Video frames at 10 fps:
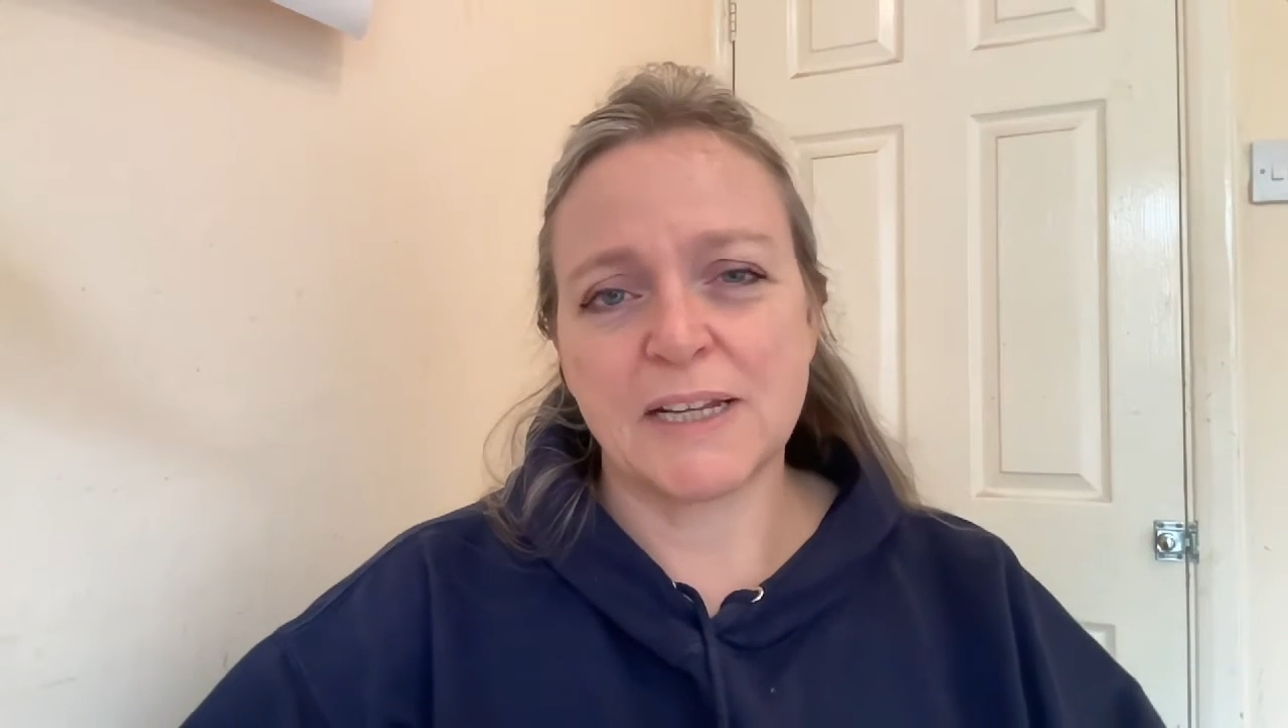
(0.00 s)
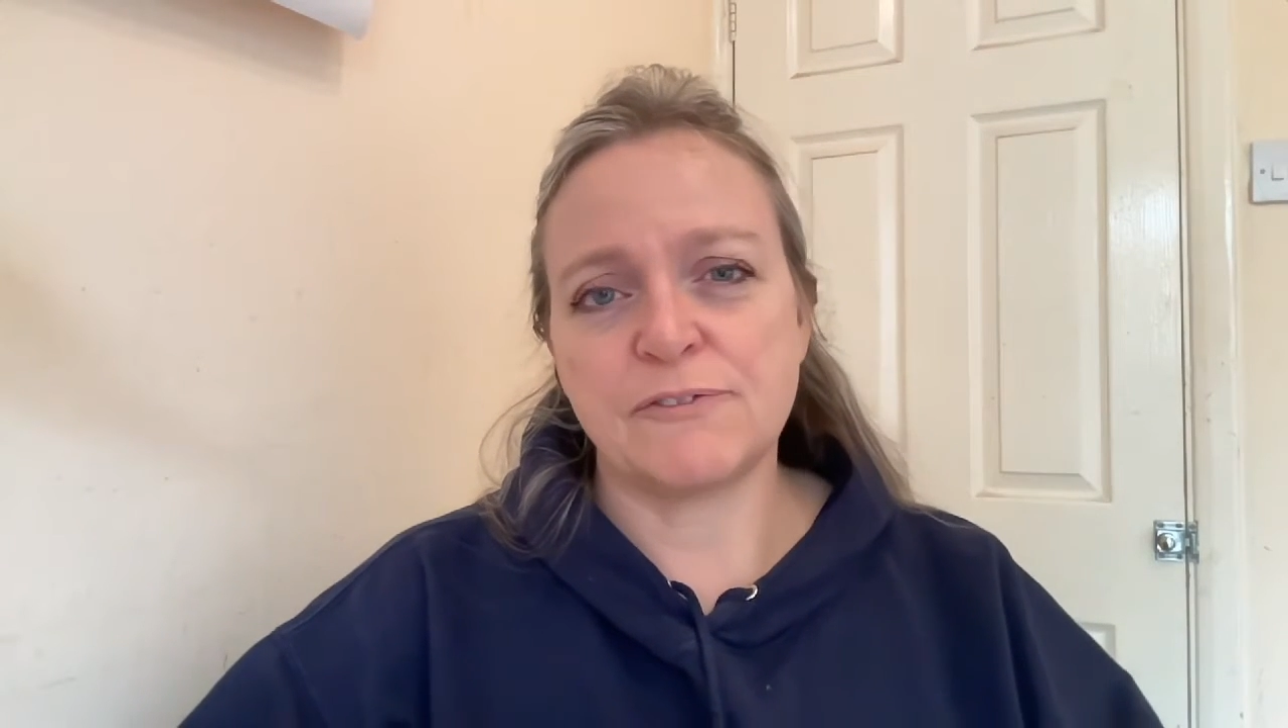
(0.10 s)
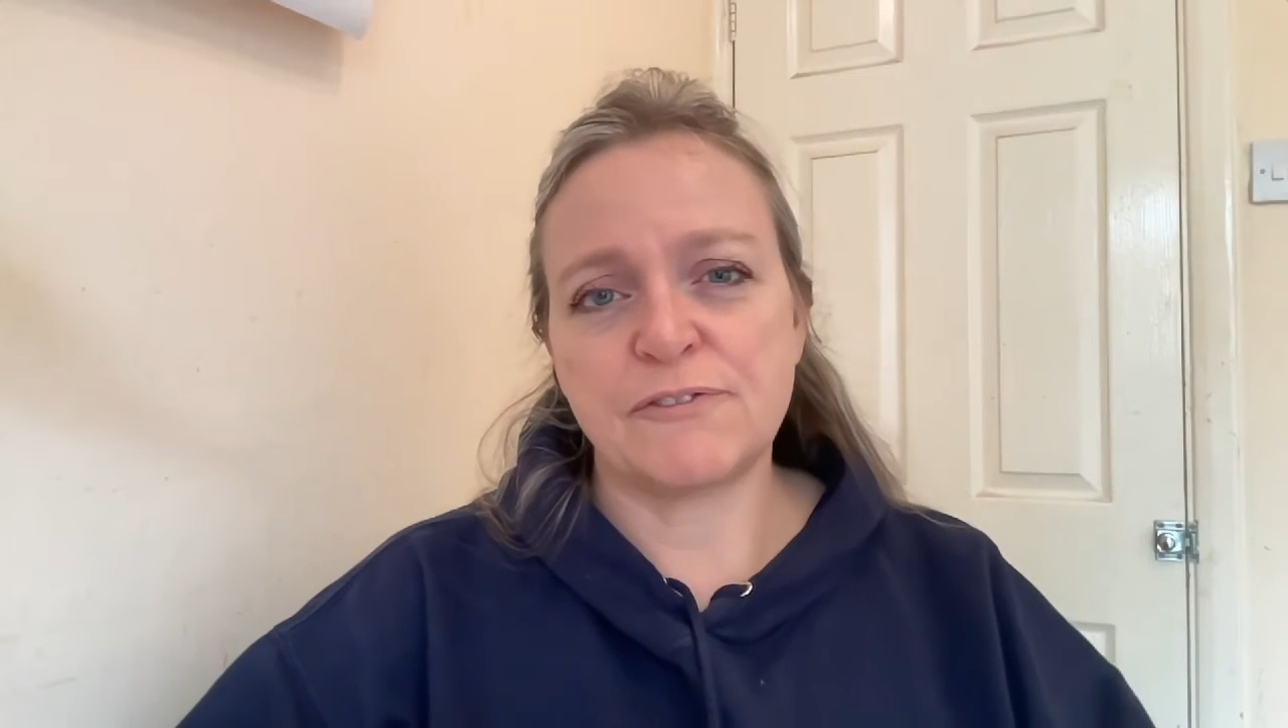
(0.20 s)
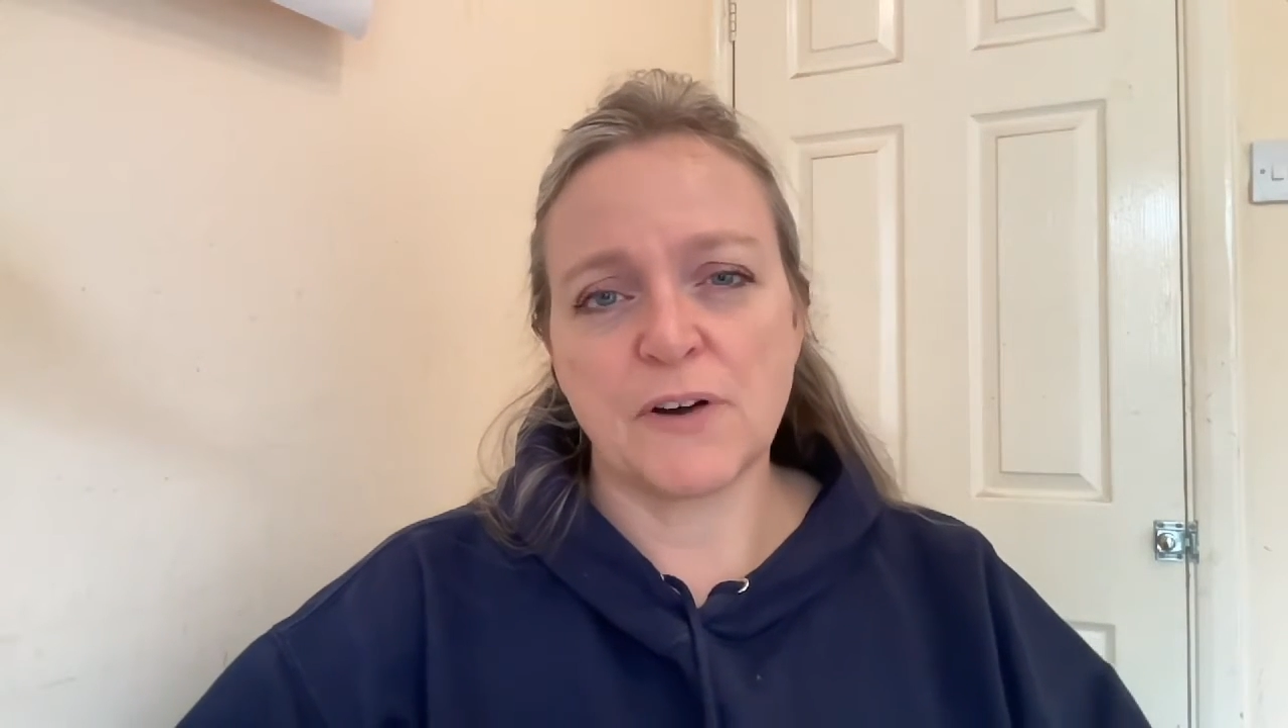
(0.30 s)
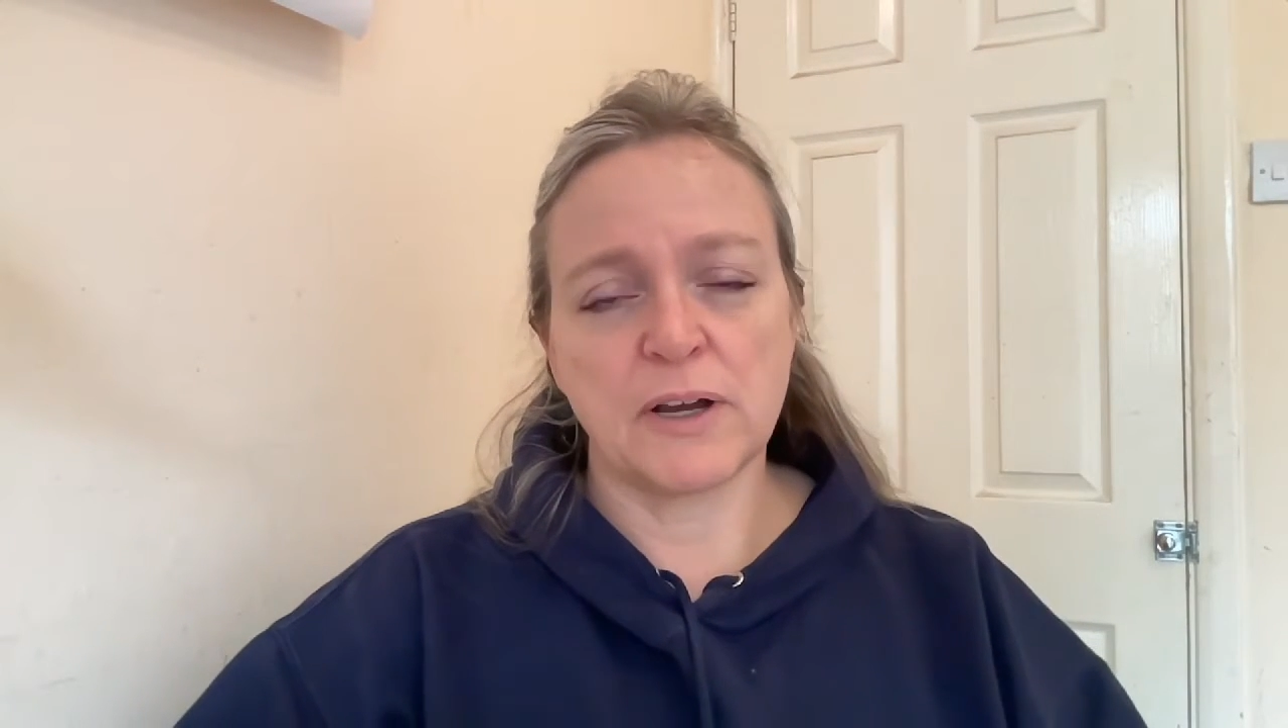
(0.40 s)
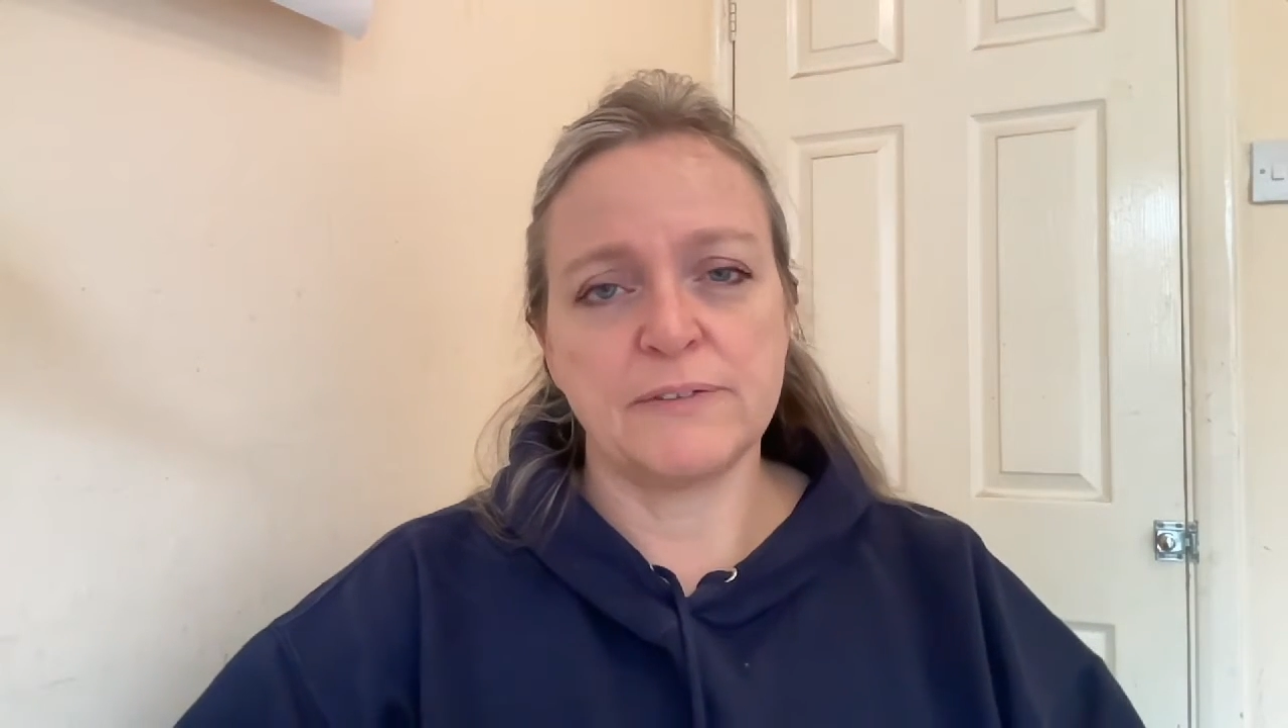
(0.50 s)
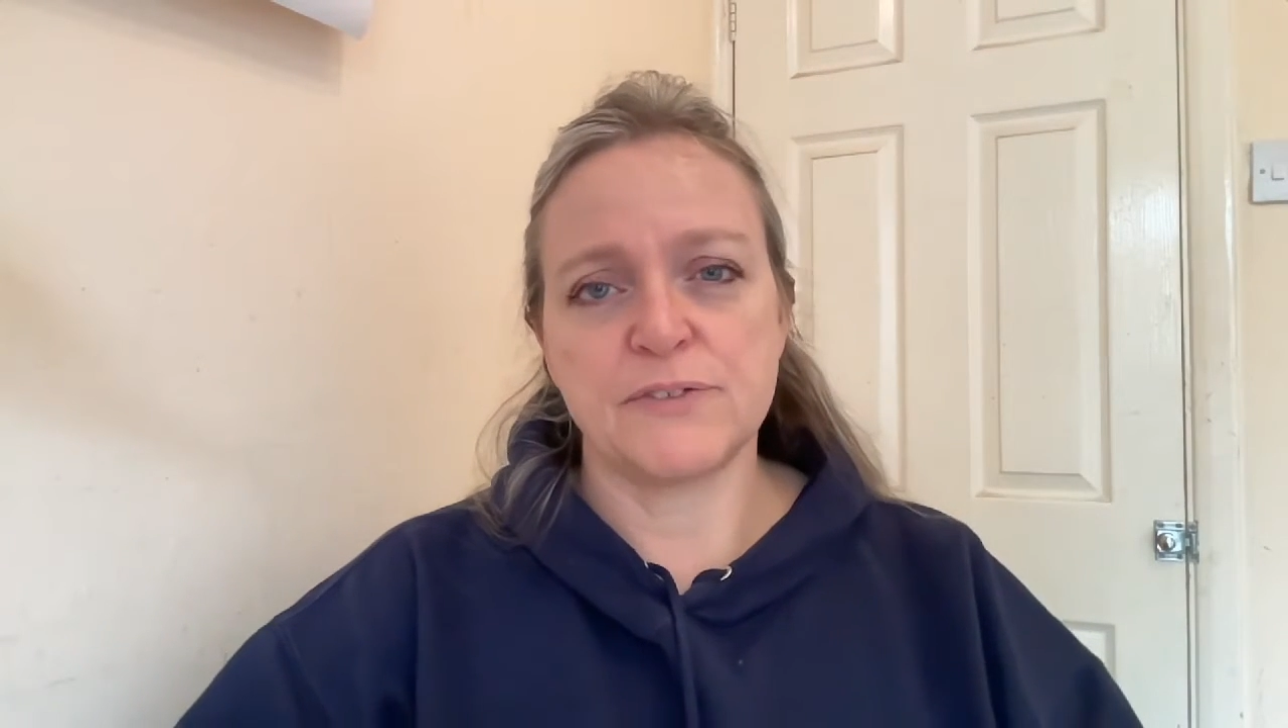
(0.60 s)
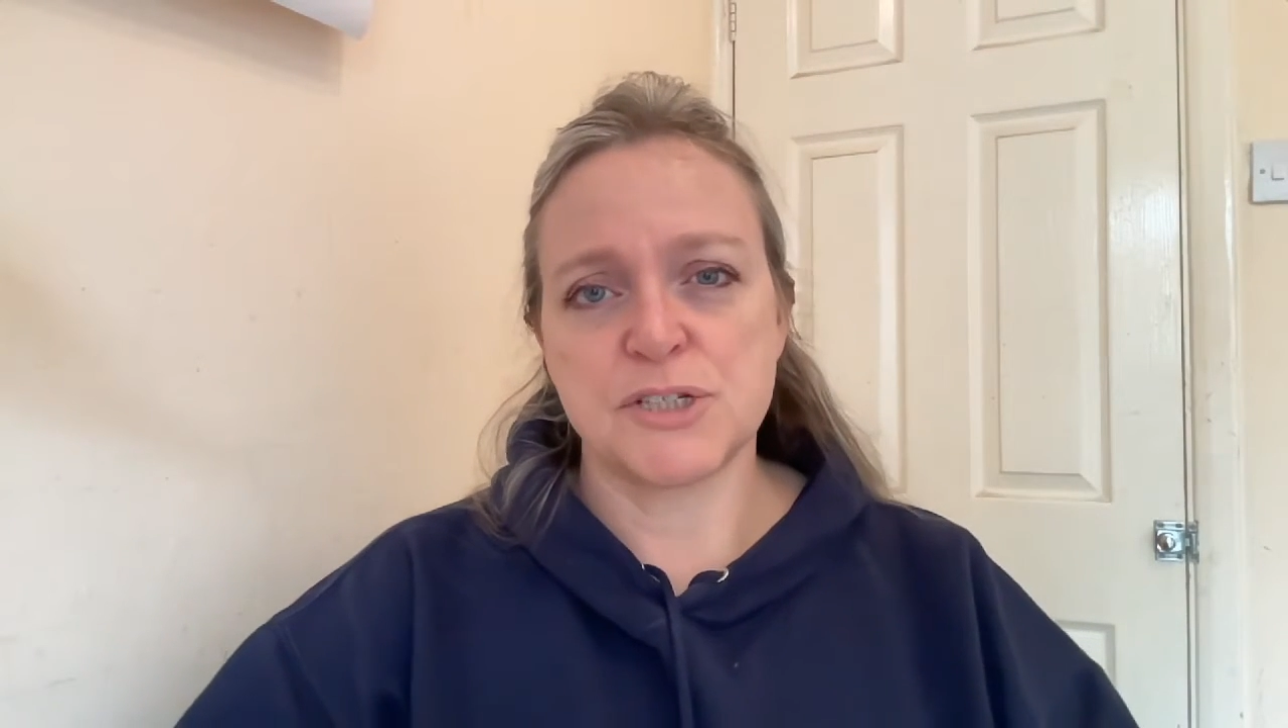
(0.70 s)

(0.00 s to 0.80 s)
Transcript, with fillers: and 5